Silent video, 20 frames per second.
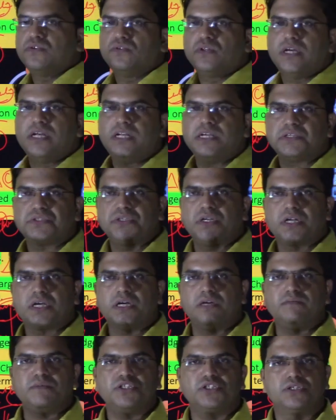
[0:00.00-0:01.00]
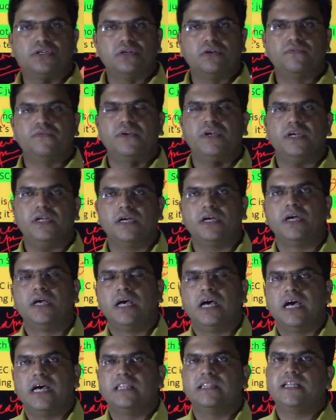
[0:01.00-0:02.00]
to the Election Commission of India,
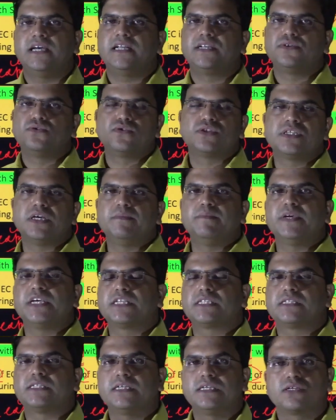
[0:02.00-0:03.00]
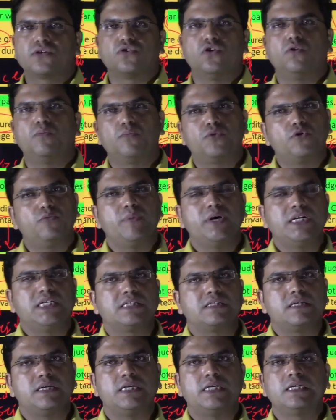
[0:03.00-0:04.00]
and that to some extent
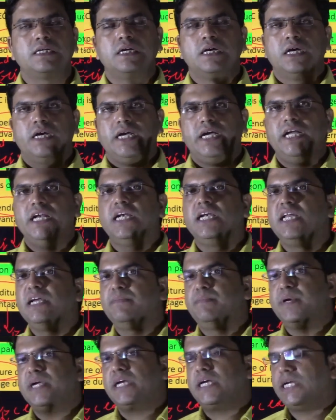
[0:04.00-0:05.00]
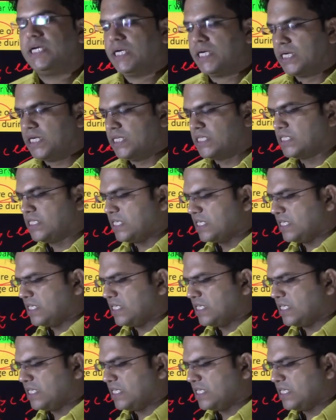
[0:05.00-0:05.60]
compromise their independentness.